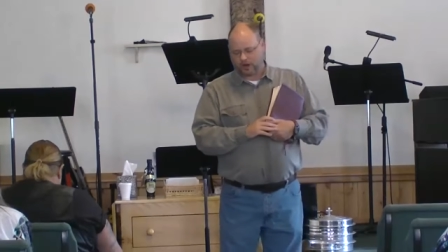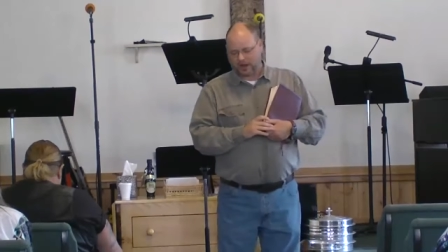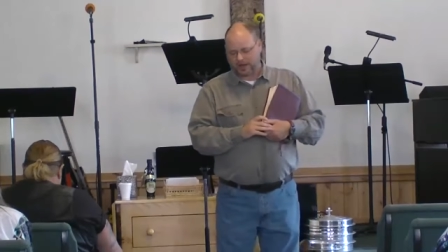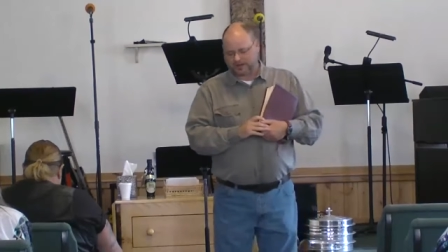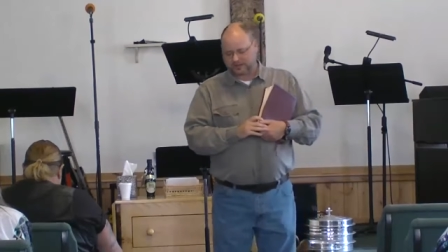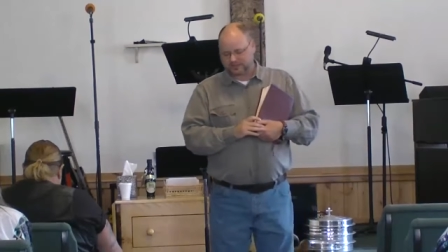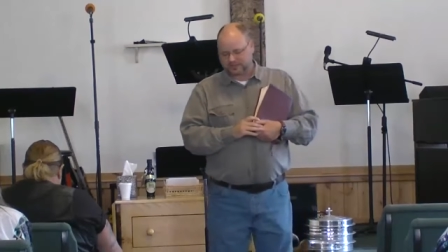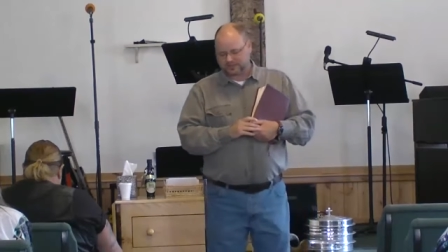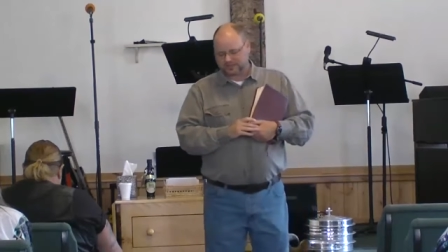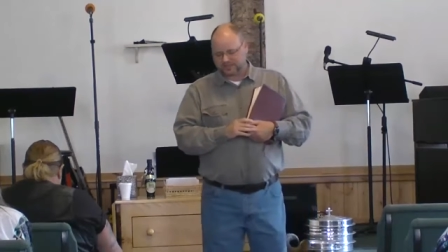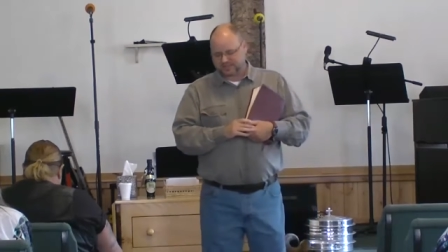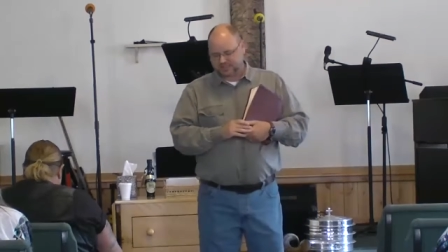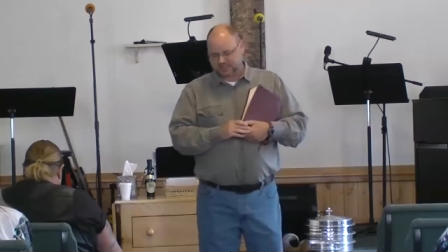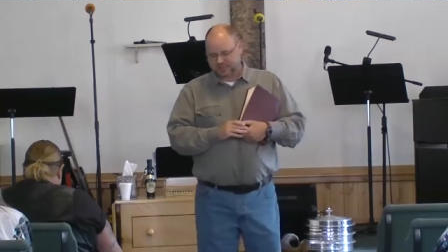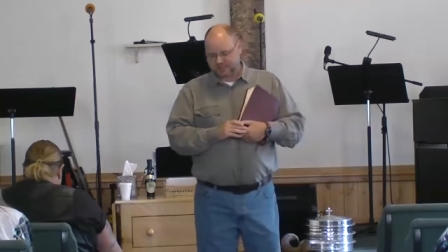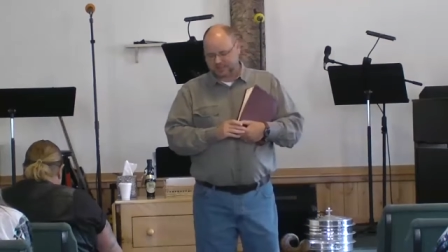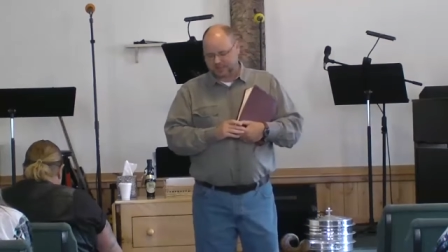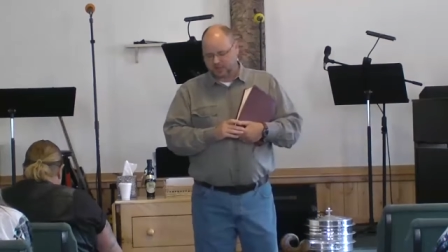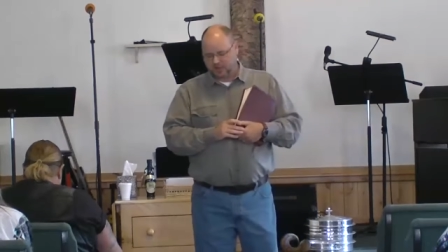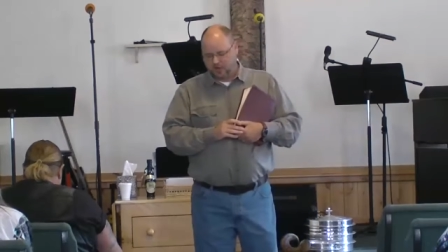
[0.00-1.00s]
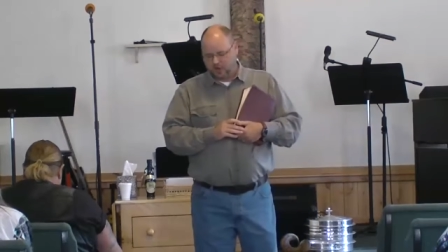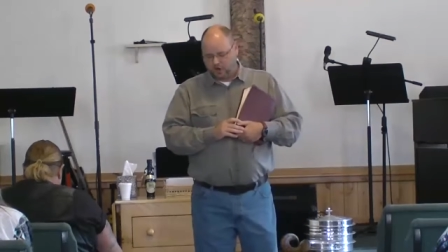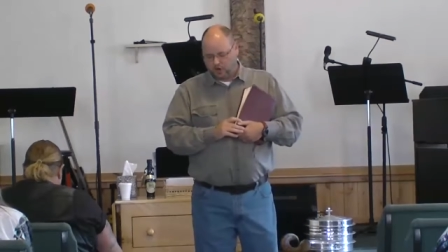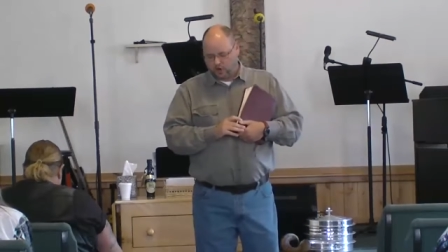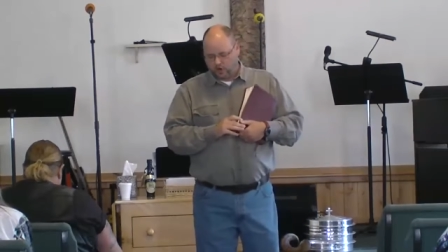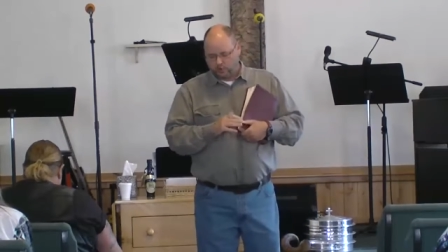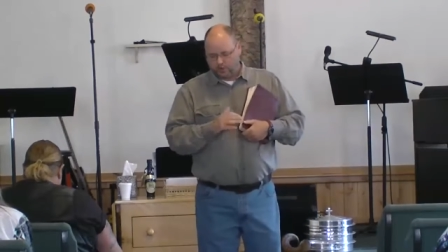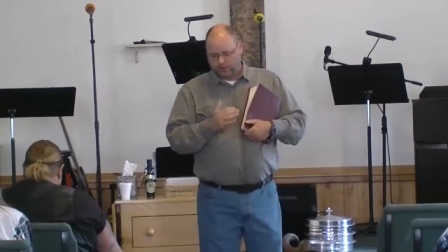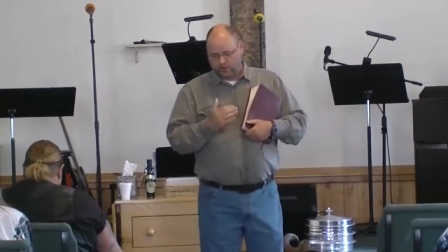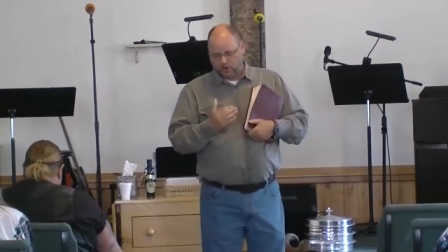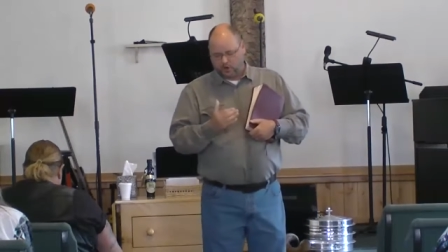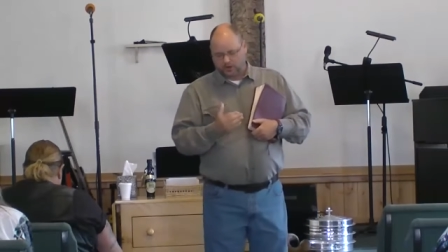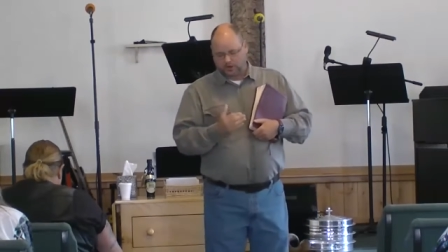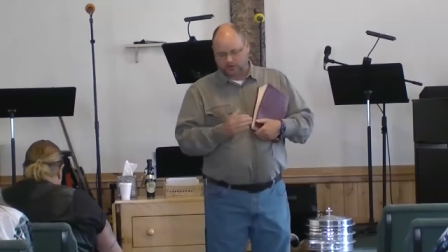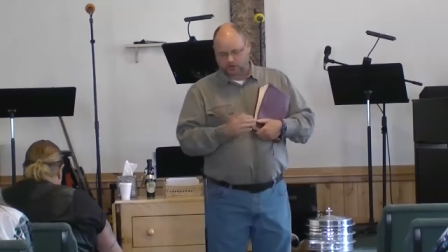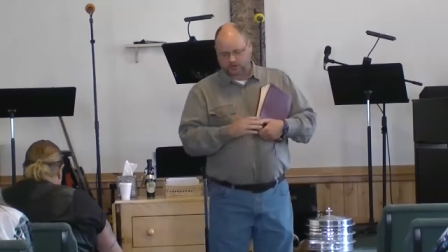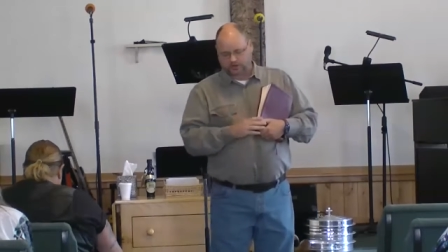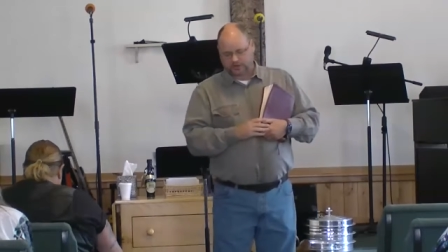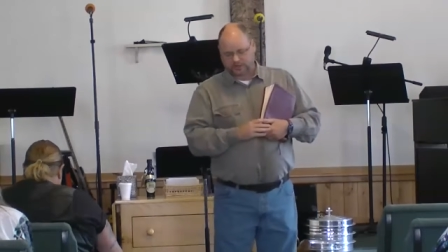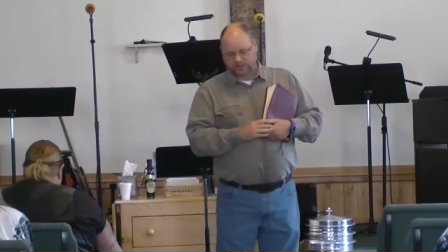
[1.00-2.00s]
eyes to see, open our
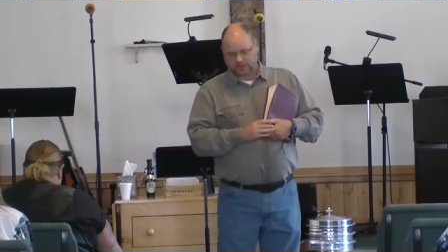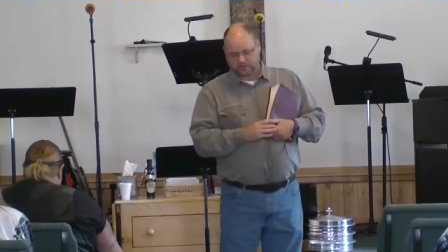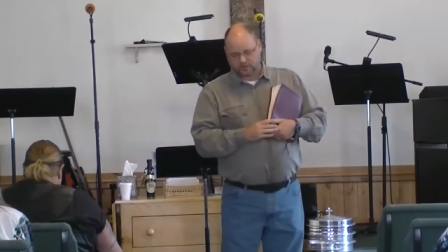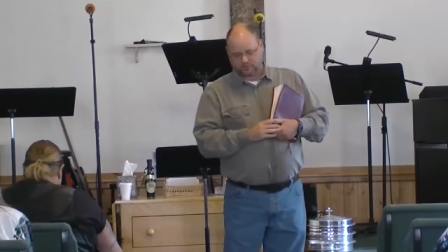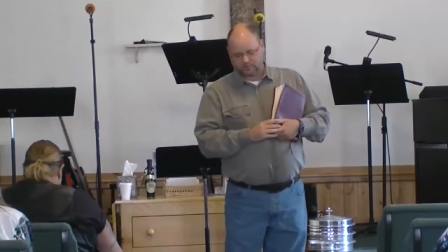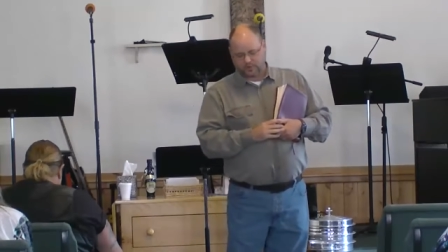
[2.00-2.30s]
ears to hear.